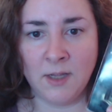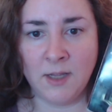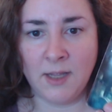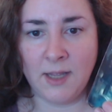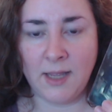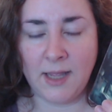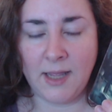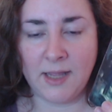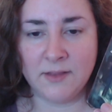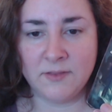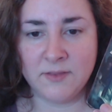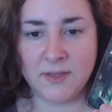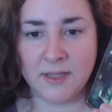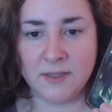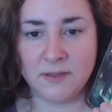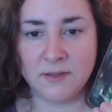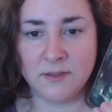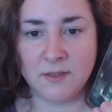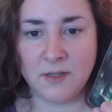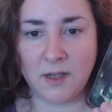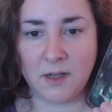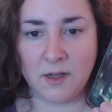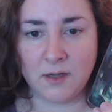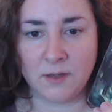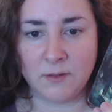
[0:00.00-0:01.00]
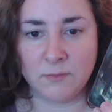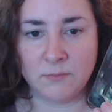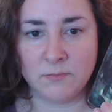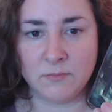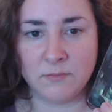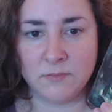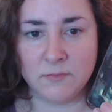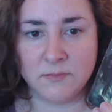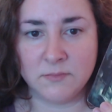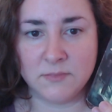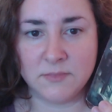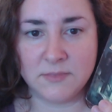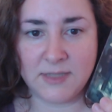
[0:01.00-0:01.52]
And then
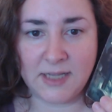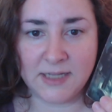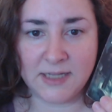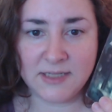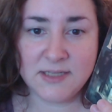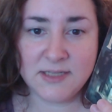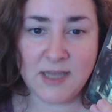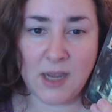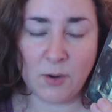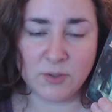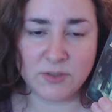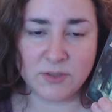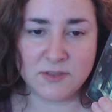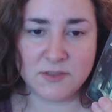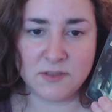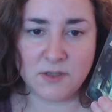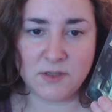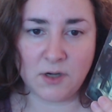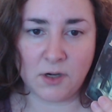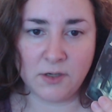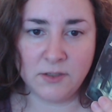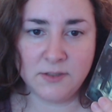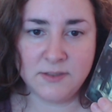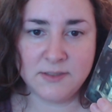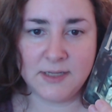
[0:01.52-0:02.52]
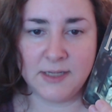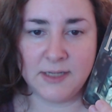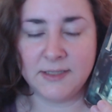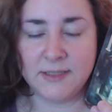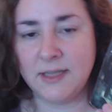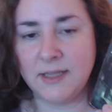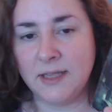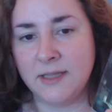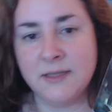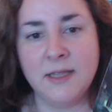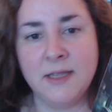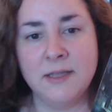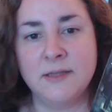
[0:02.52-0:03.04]
that's how it starts. Like,
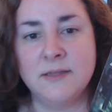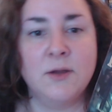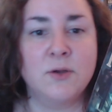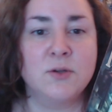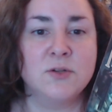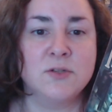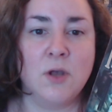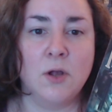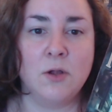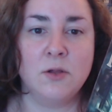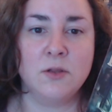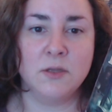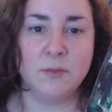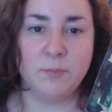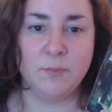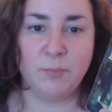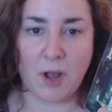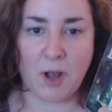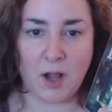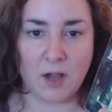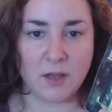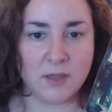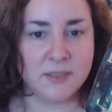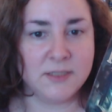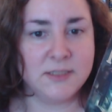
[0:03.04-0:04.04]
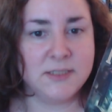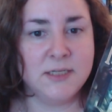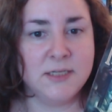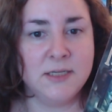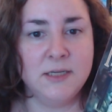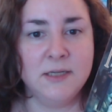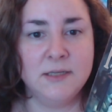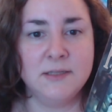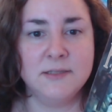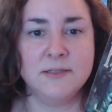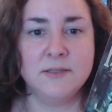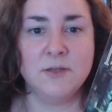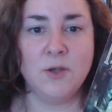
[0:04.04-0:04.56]
and then there's all the
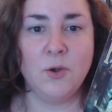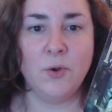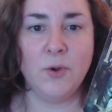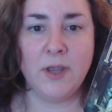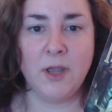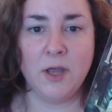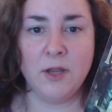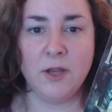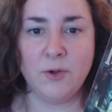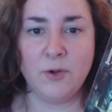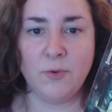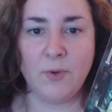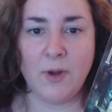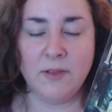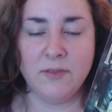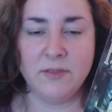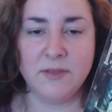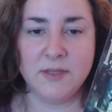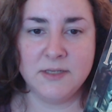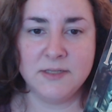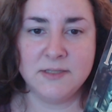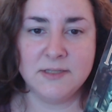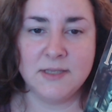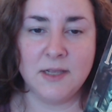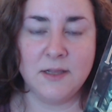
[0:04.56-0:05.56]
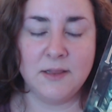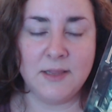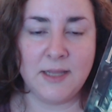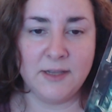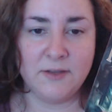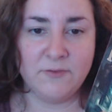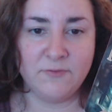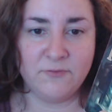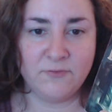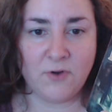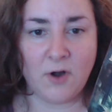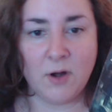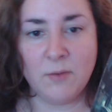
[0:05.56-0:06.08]
politics going on around this, like
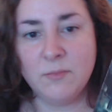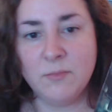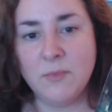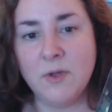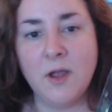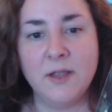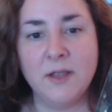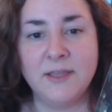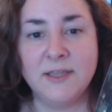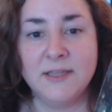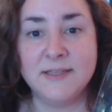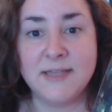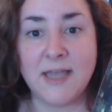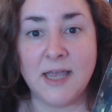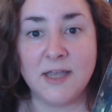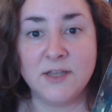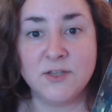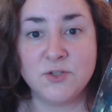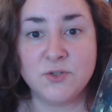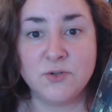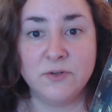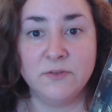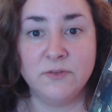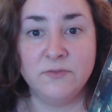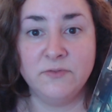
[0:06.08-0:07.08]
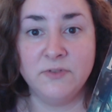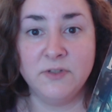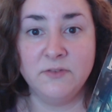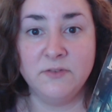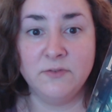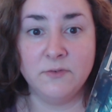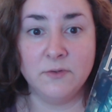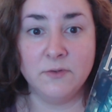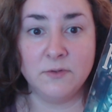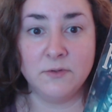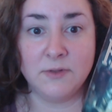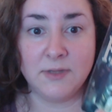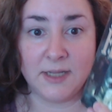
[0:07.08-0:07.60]
from a catastrophe,
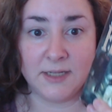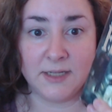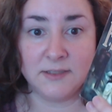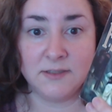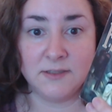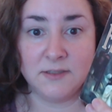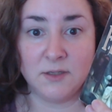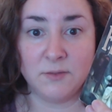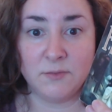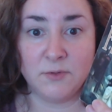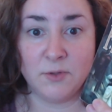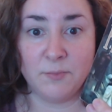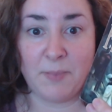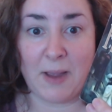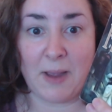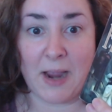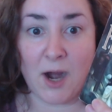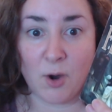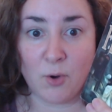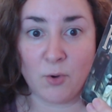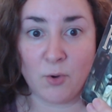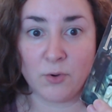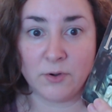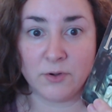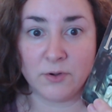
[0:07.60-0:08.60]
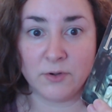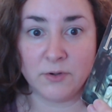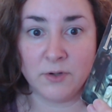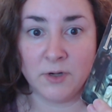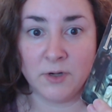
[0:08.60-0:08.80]
like the power